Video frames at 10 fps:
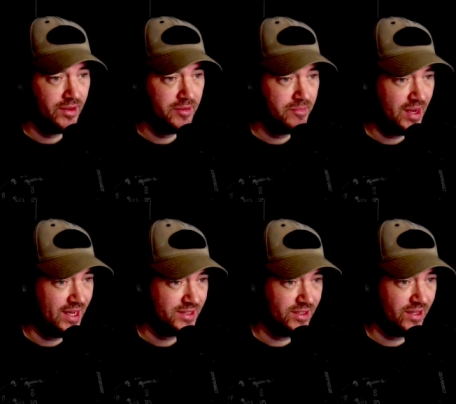um,
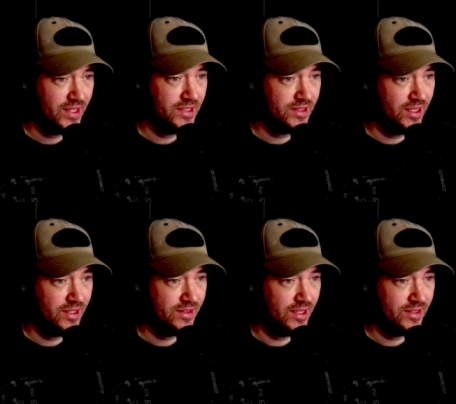but acting like they
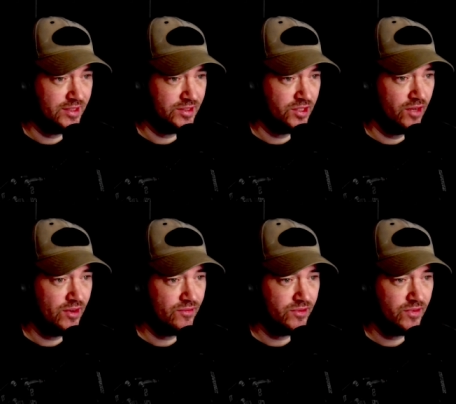that, that they
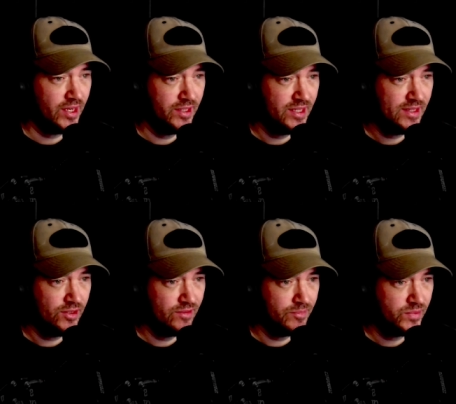deserve everything, and yet
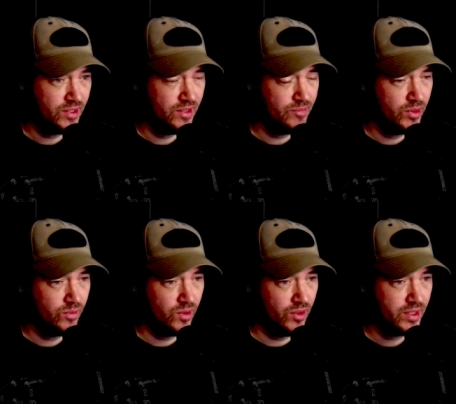they're not even, they don't even
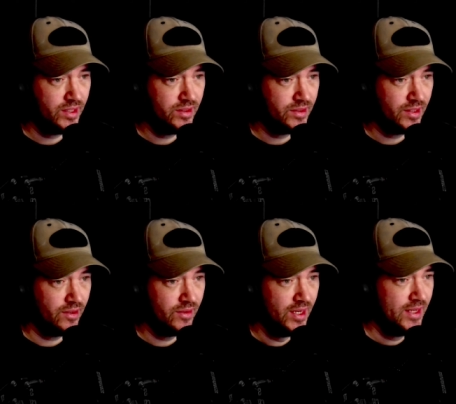put the work in. You
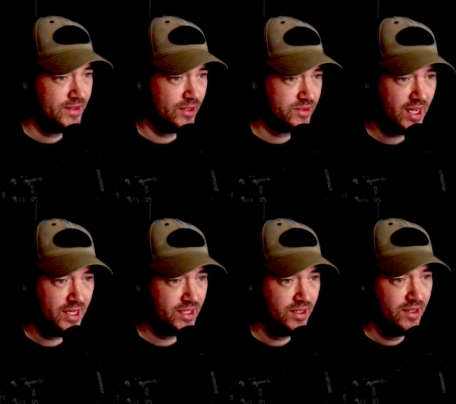know, they'll
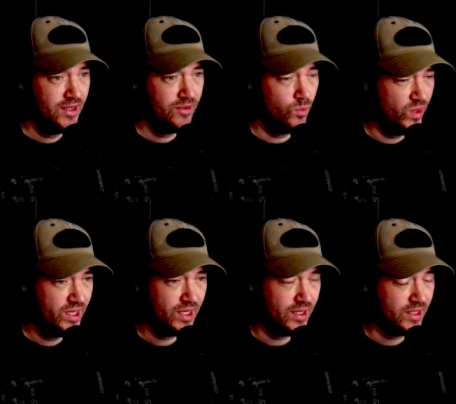take
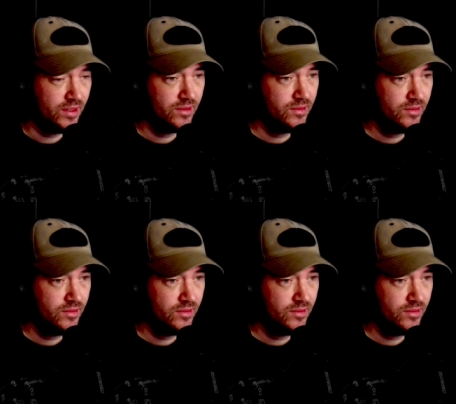willingly,